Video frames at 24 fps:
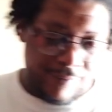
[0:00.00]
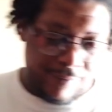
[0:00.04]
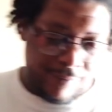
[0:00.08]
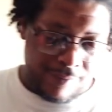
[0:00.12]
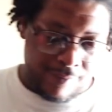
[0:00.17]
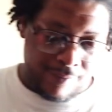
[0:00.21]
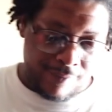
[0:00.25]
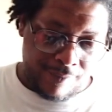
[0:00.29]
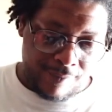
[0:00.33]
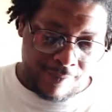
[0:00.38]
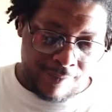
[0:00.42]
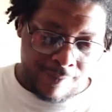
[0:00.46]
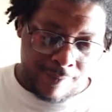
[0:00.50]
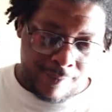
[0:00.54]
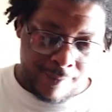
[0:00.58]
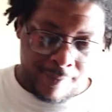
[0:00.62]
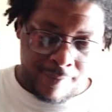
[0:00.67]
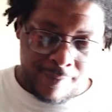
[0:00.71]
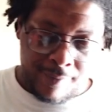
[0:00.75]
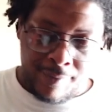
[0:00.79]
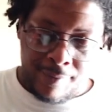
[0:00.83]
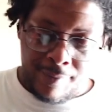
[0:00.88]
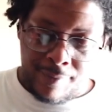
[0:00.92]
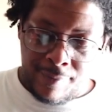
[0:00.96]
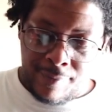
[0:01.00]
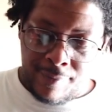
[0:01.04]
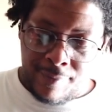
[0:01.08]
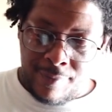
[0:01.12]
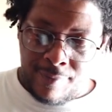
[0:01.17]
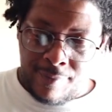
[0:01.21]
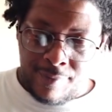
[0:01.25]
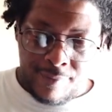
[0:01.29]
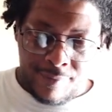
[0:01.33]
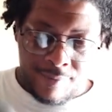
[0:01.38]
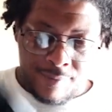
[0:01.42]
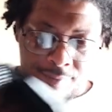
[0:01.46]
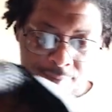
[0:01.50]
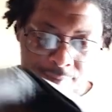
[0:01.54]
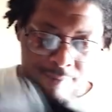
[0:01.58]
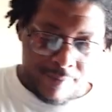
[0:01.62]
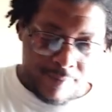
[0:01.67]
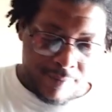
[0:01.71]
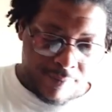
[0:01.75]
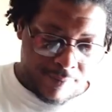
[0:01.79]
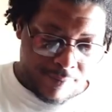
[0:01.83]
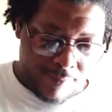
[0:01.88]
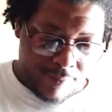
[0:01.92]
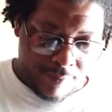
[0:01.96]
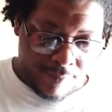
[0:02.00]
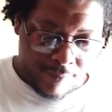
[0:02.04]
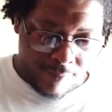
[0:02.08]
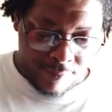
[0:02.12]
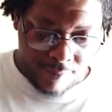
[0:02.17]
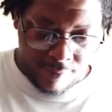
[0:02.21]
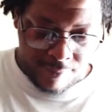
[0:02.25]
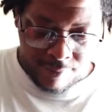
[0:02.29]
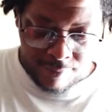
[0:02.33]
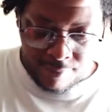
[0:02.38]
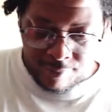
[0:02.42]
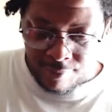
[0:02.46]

[no speech]